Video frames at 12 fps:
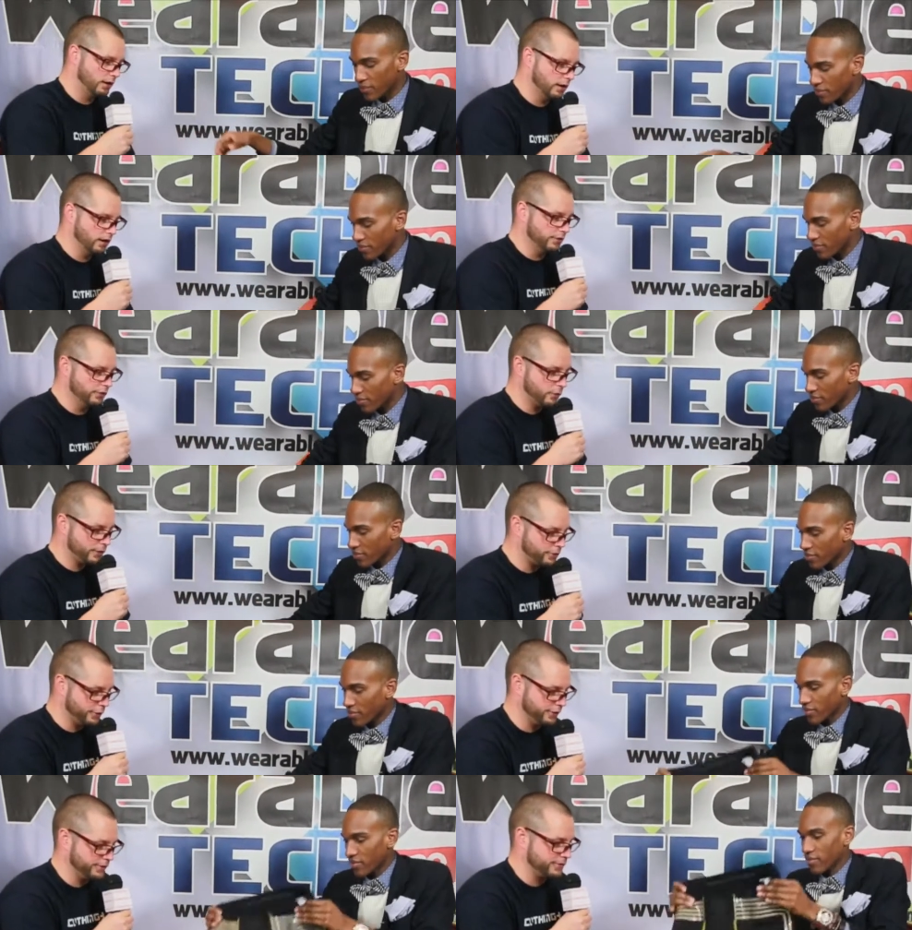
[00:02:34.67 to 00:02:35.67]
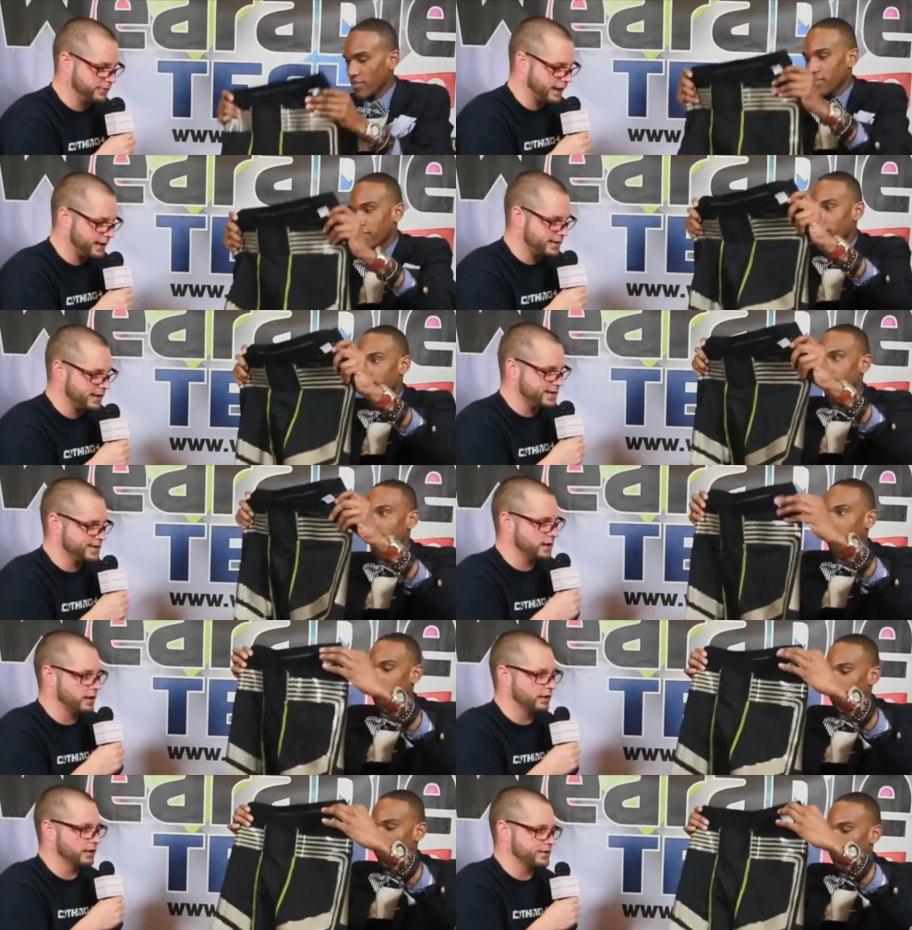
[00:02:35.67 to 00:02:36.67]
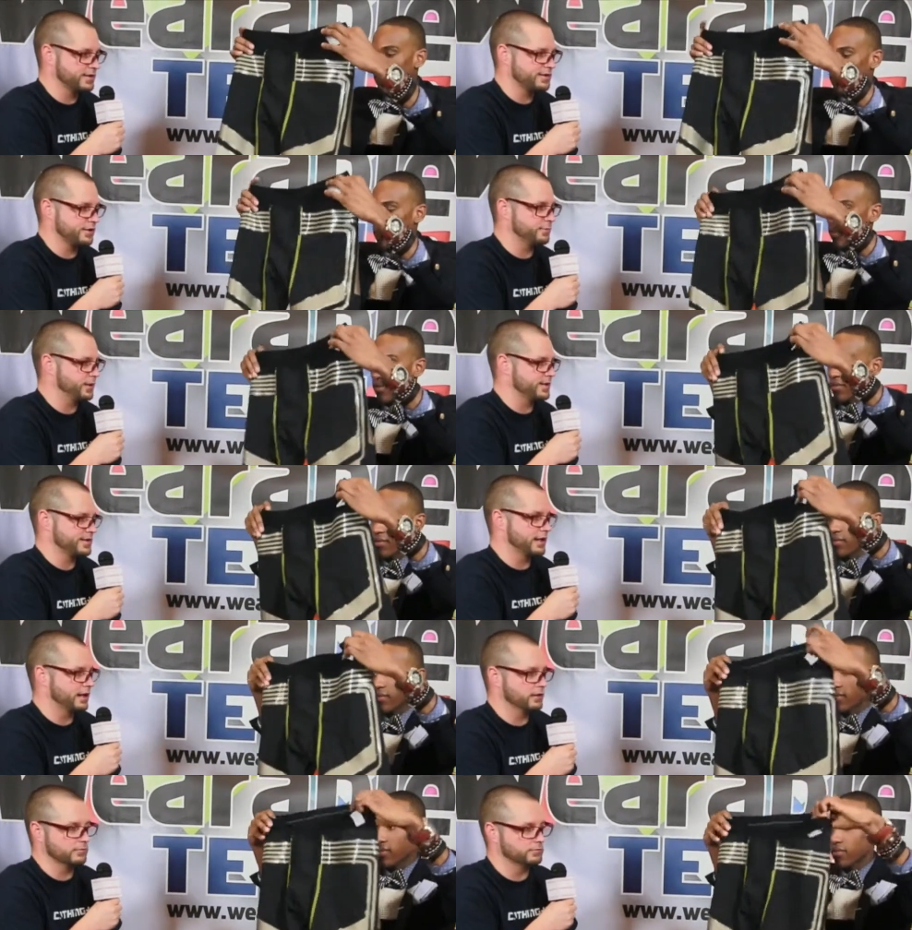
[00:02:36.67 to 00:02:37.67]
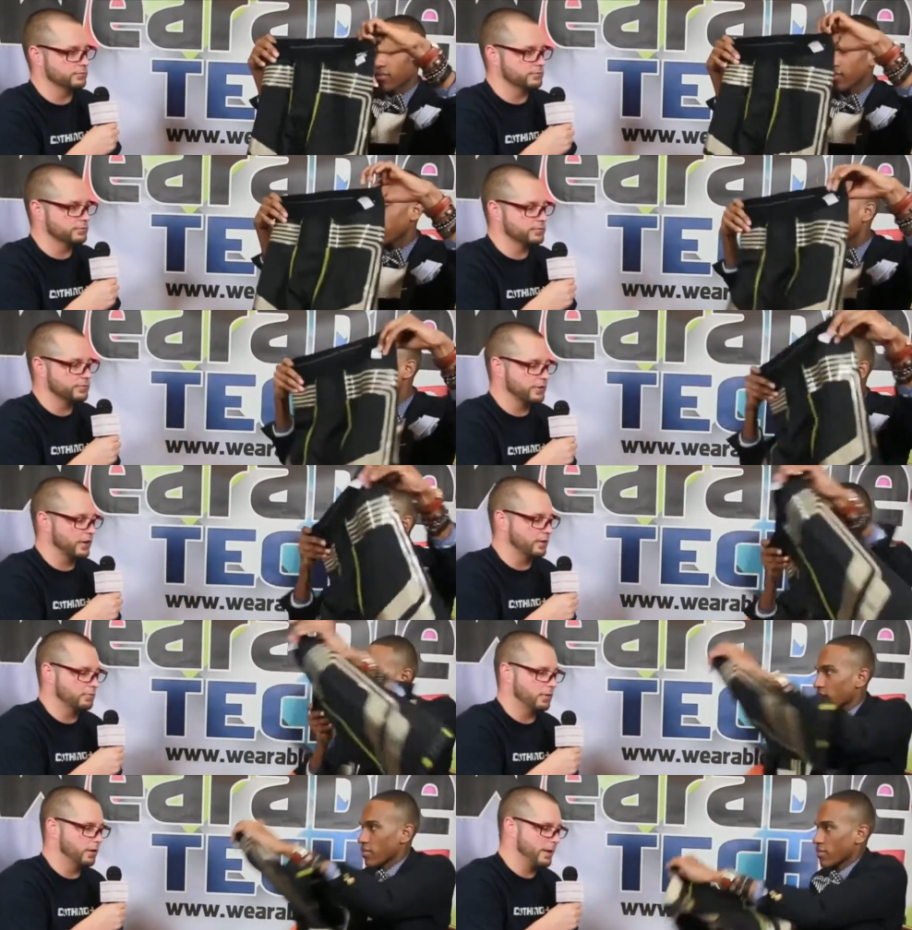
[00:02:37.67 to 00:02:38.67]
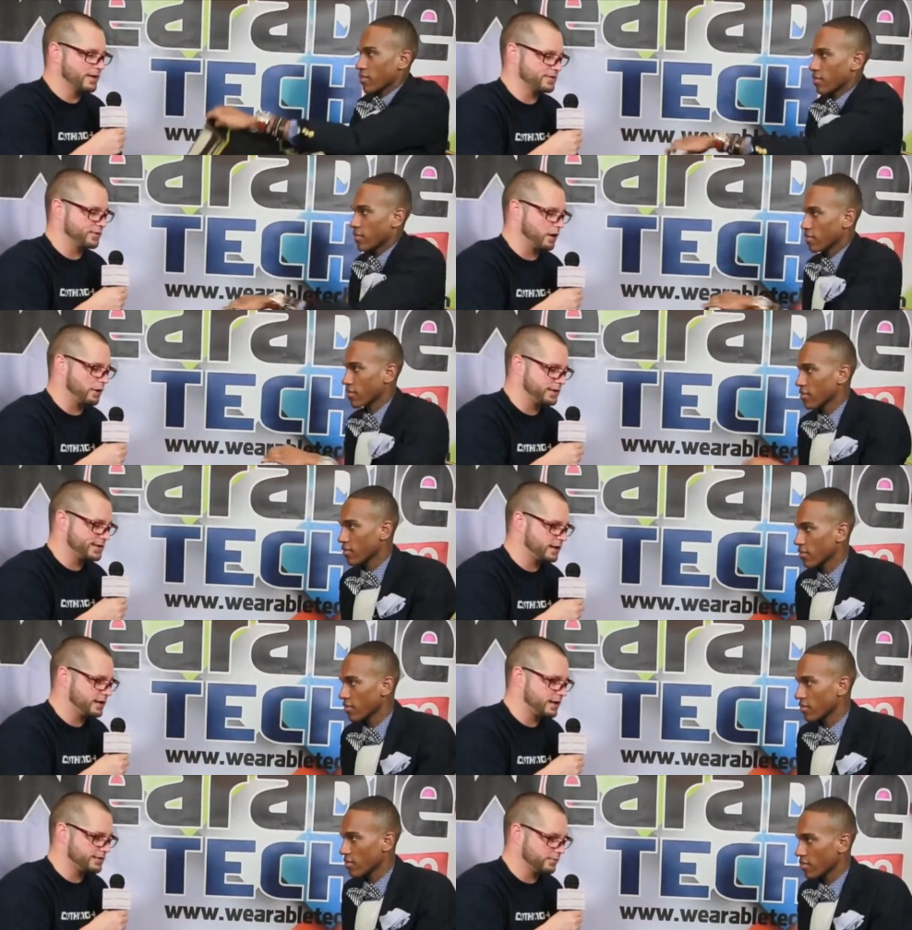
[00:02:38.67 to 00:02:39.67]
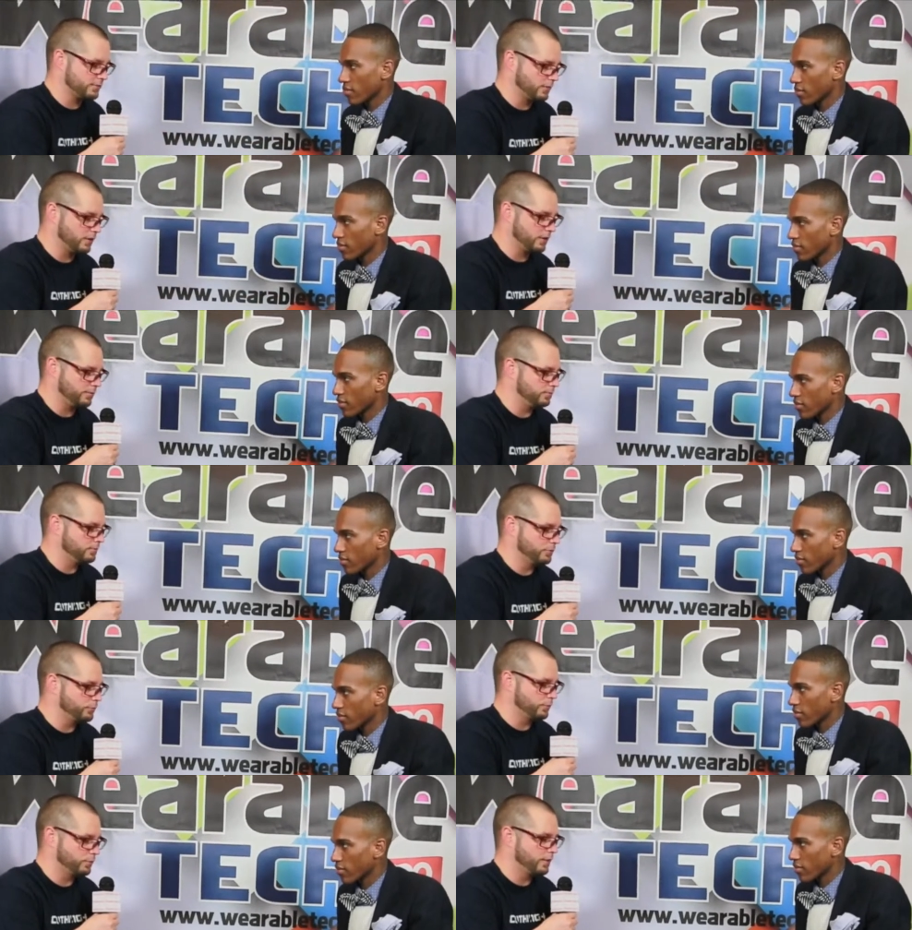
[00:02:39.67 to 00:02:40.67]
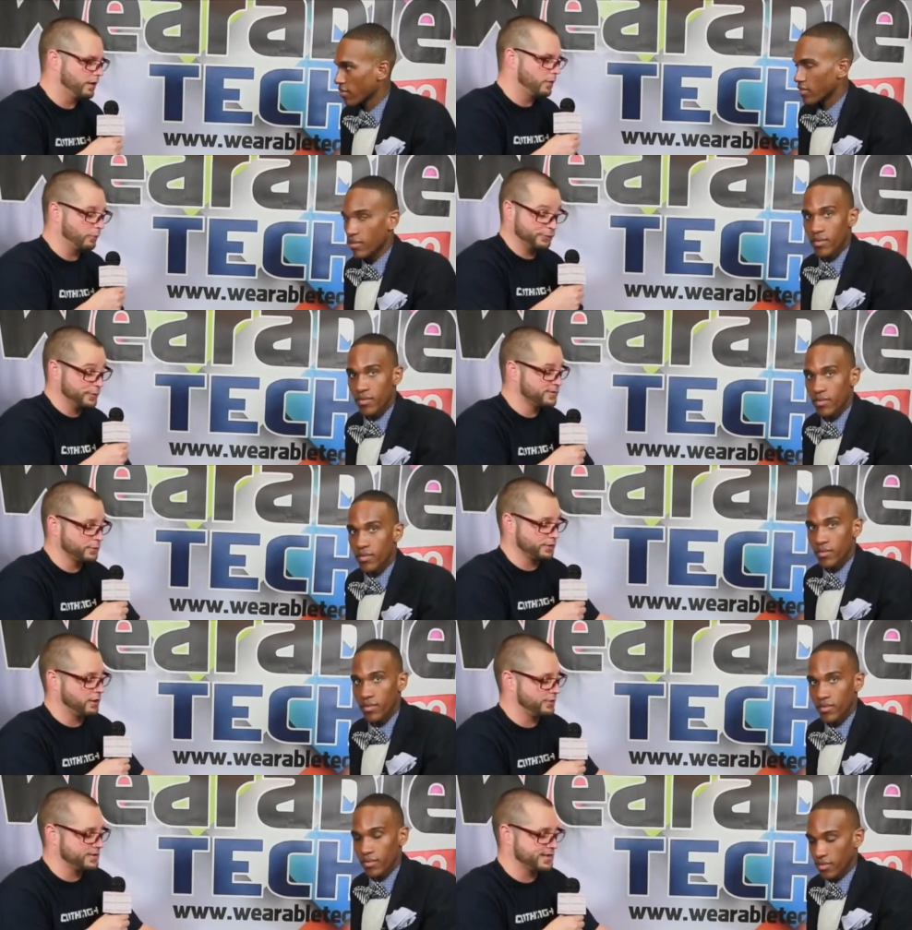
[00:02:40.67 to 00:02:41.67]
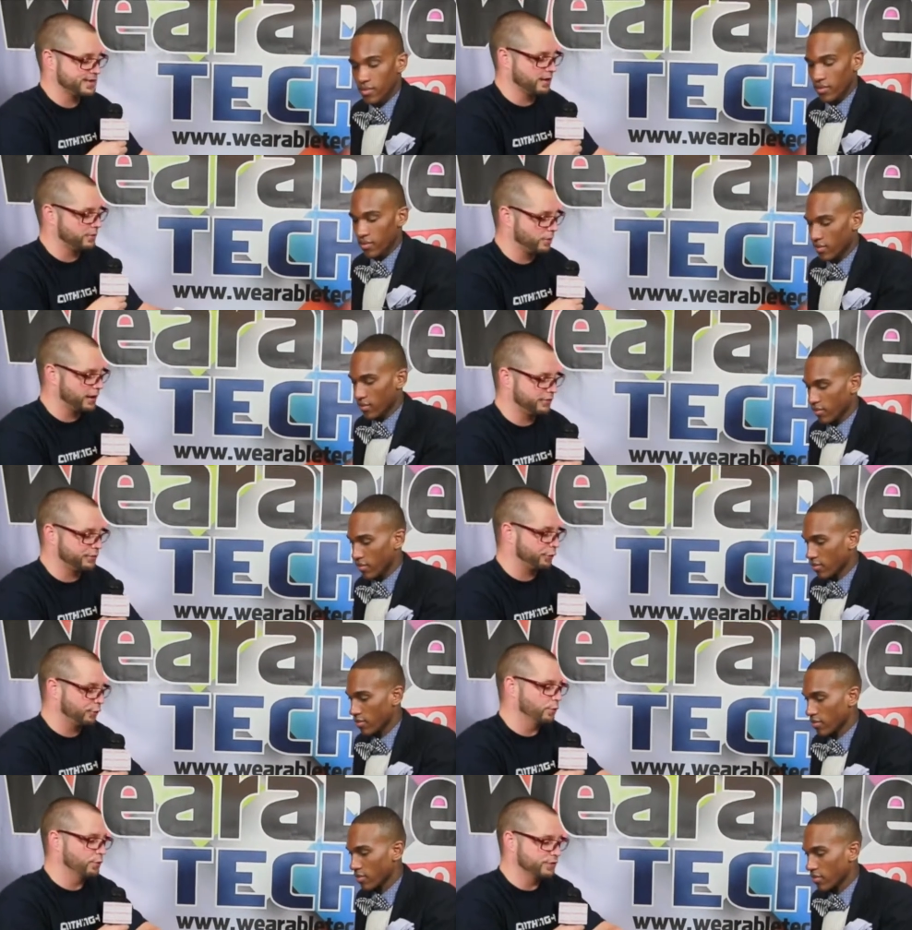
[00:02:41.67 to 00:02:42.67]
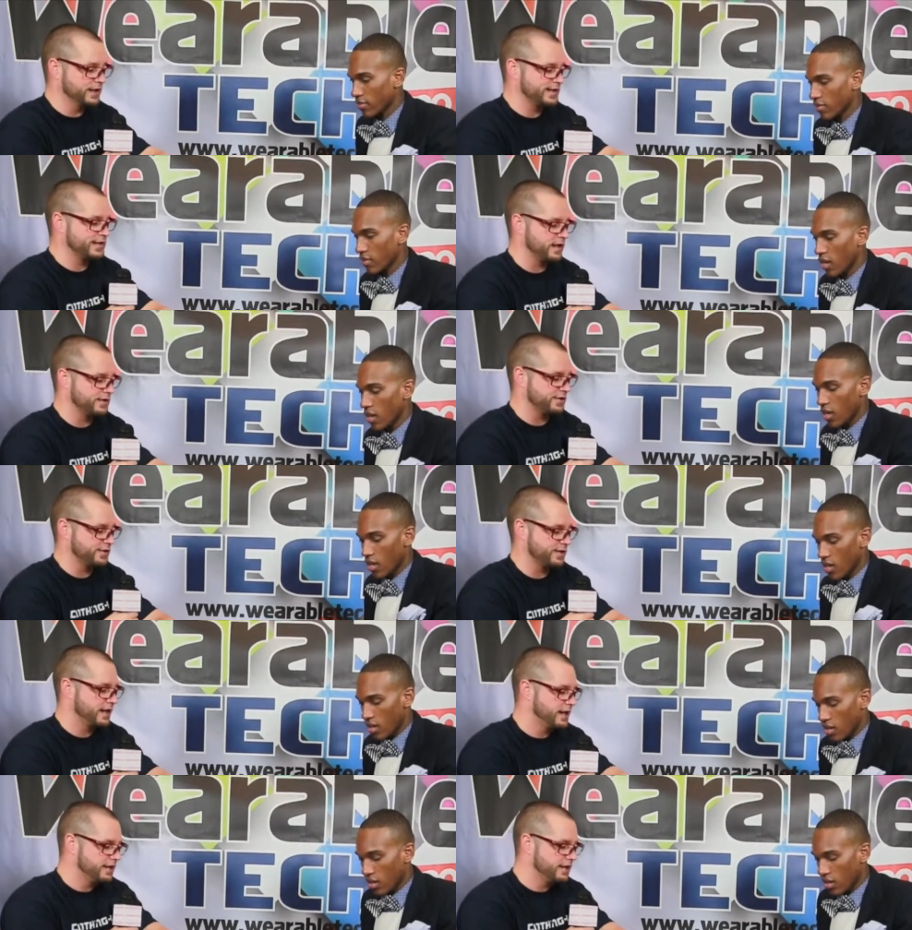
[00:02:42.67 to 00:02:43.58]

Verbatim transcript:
Speaker 1: Uh, no, it couldn't. That is not a concern because the, um, the amounts of currency that are, are well, first of all, currency is not running through these sensors.